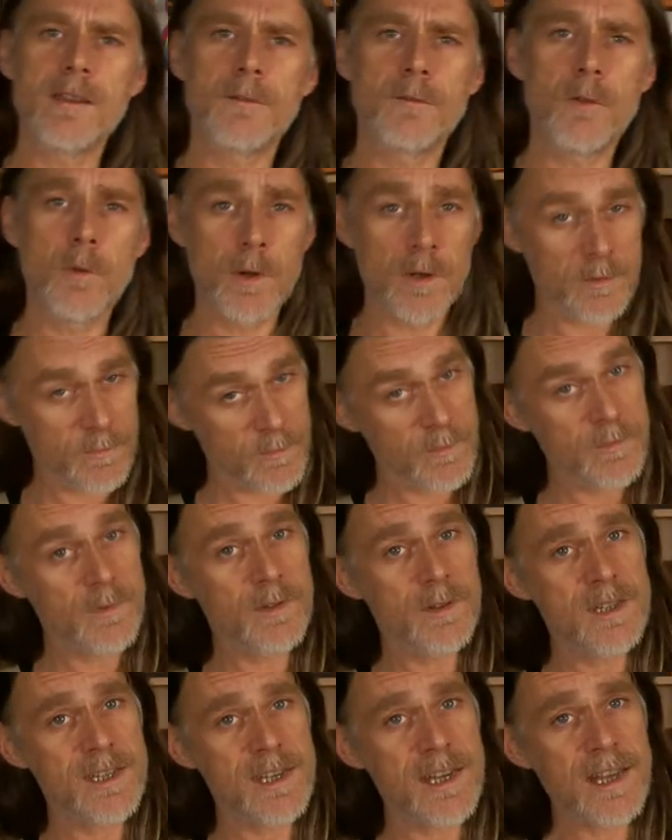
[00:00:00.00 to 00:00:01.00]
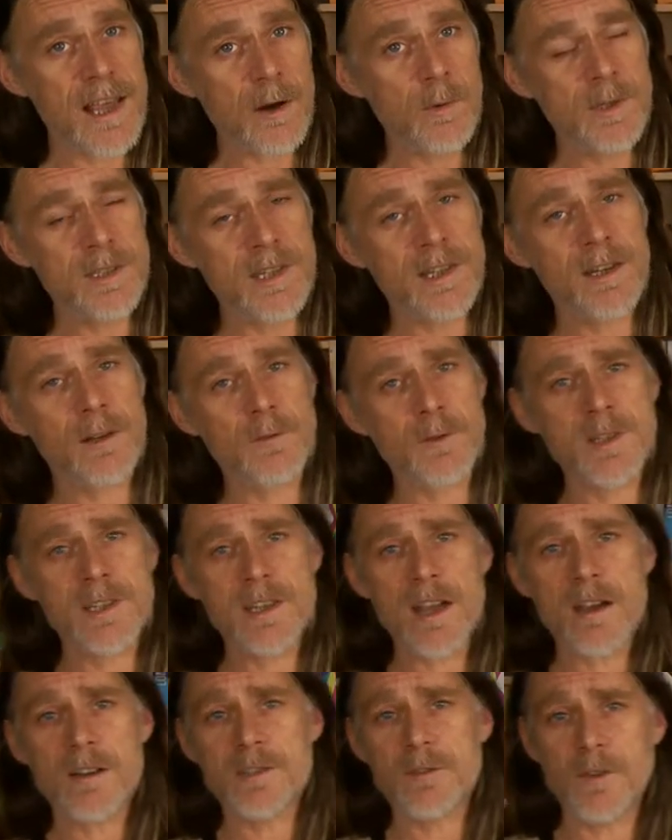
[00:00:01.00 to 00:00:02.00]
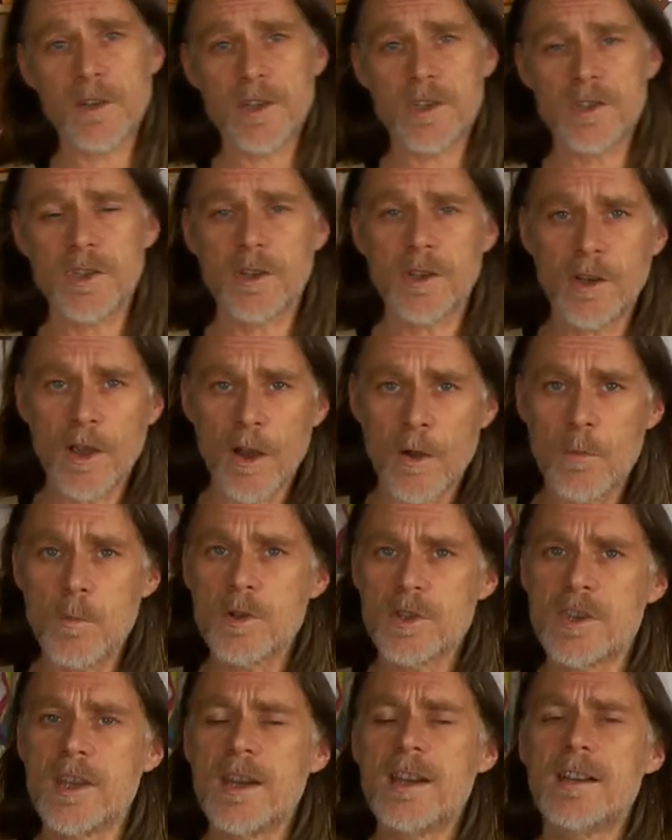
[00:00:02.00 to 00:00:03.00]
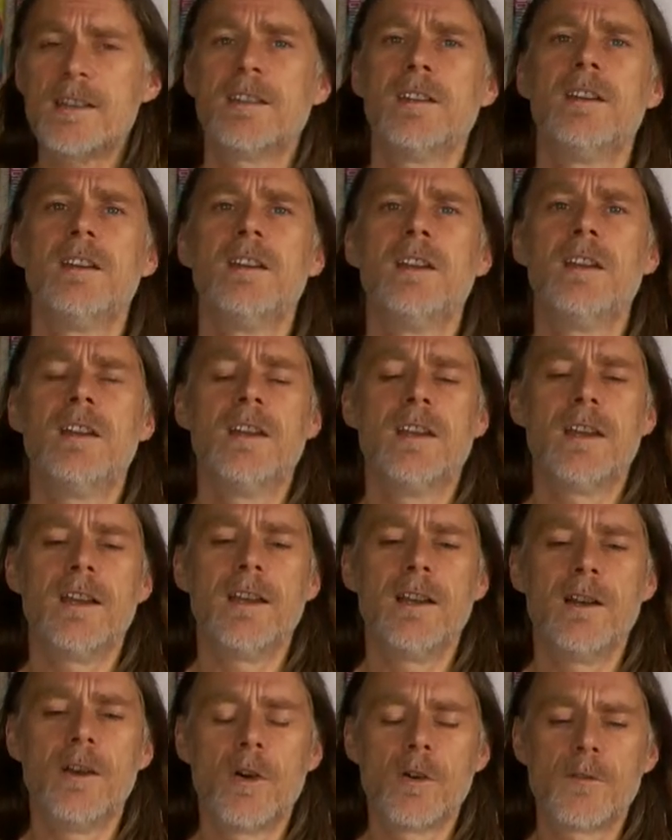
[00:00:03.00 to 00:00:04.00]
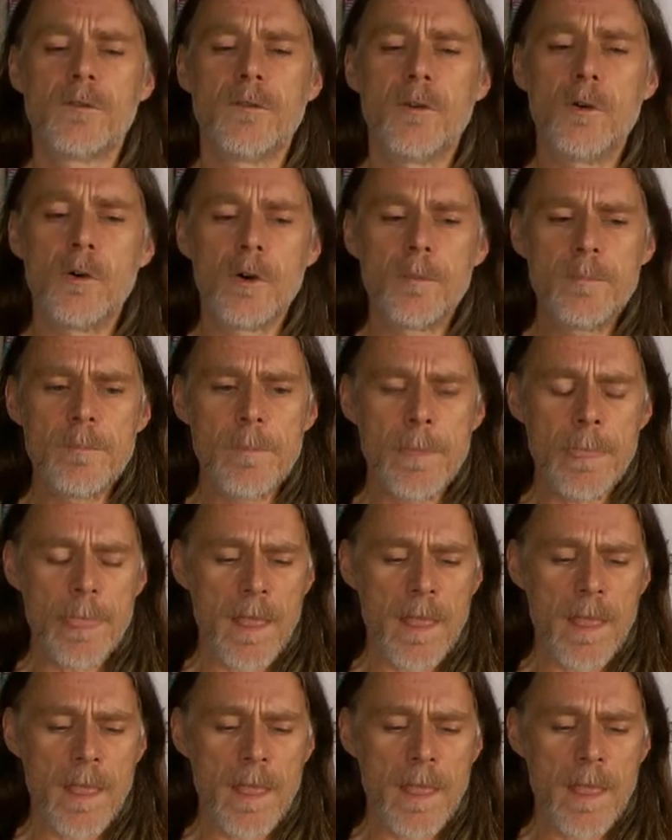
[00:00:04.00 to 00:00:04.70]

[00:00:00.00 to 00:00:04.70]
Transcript: If you want to see how we did it from start to finish, you can go and watch that in long form.